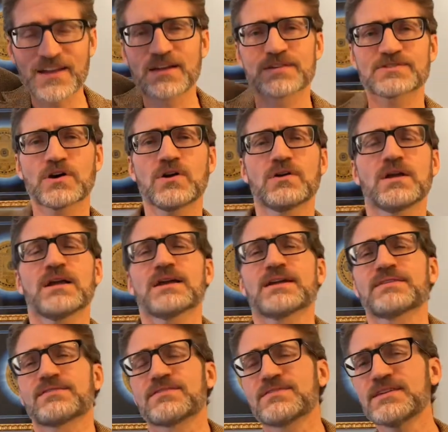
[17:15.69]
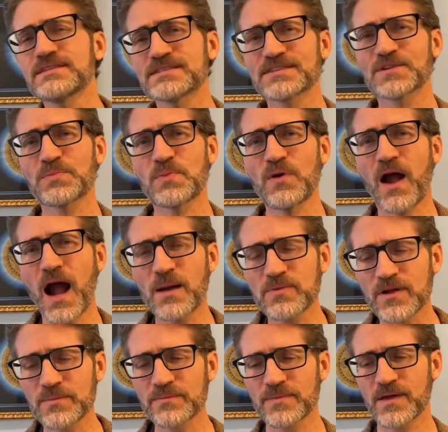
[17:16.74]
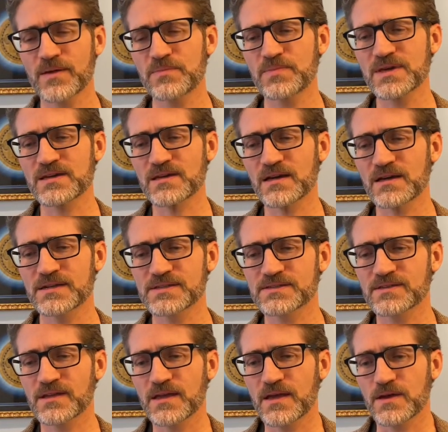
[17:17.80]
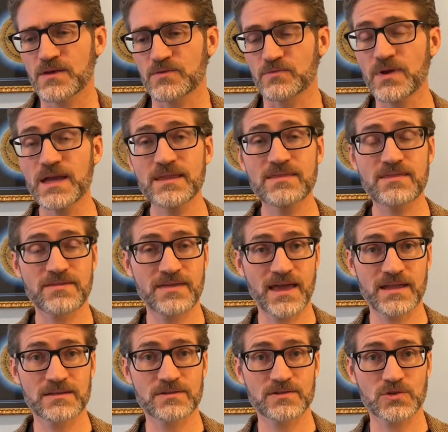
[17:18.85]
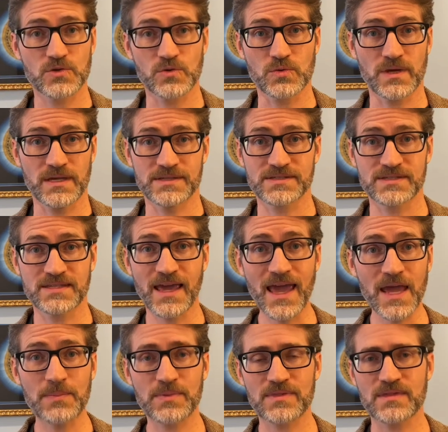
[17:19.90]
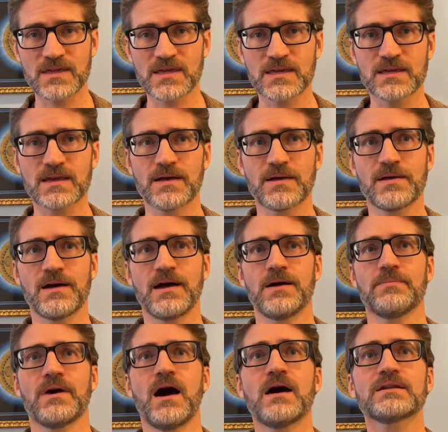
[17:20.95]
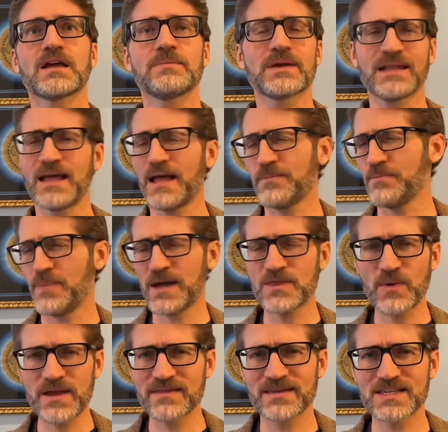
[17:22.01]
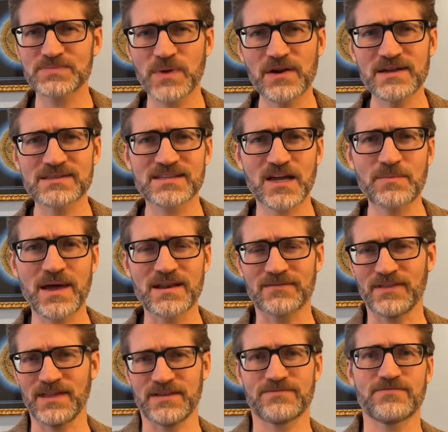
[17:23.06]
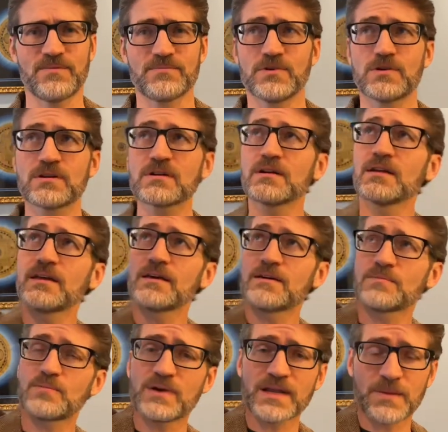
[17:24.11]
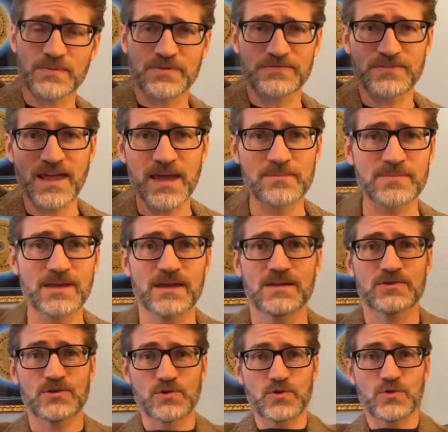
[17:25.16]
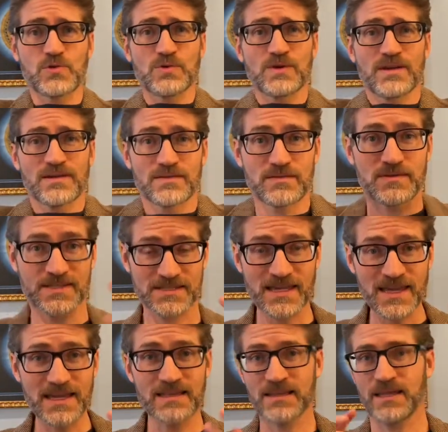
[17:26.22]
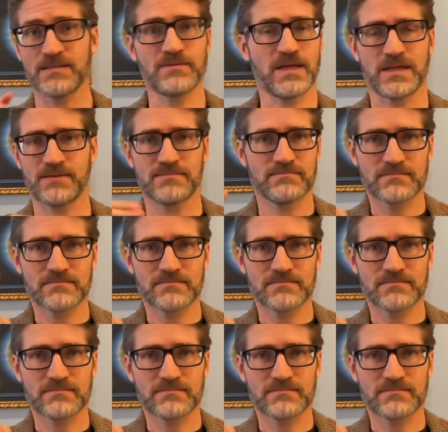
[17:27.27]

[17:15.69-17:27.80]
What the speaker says: So this is the problem, because Rin then, to escape the oncoming, and by the way, the Hesperians come out of from her putting up the flame to the scene in like